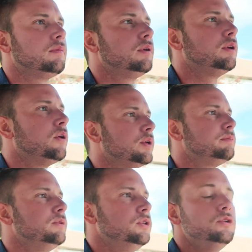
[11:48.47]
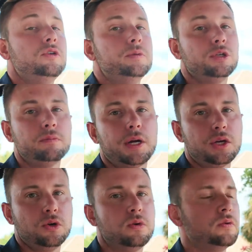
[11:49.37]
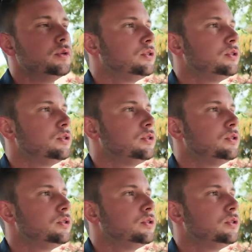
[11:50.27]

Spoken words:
YouTube is owned by Google.